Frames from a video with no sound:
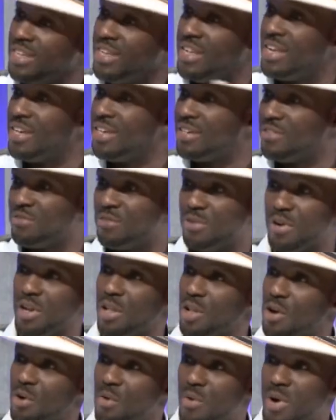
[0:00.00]
heal for a
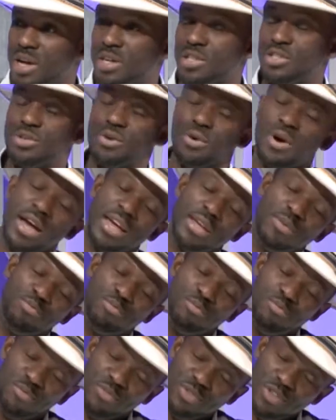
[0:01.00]
long while. So I,
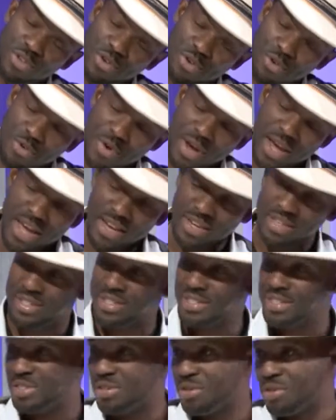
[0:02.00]
read,
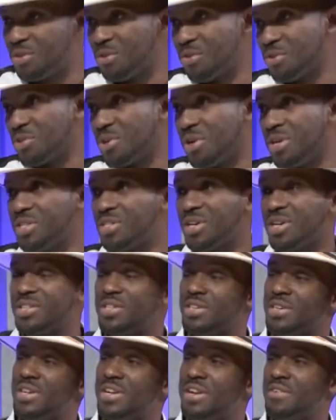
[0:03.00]
saw a
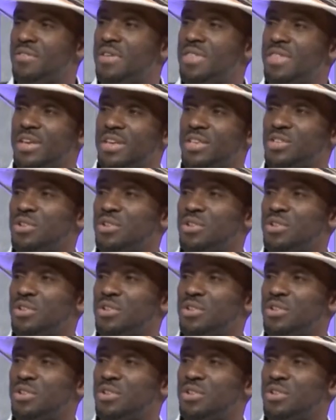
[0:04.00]
doctor and everything.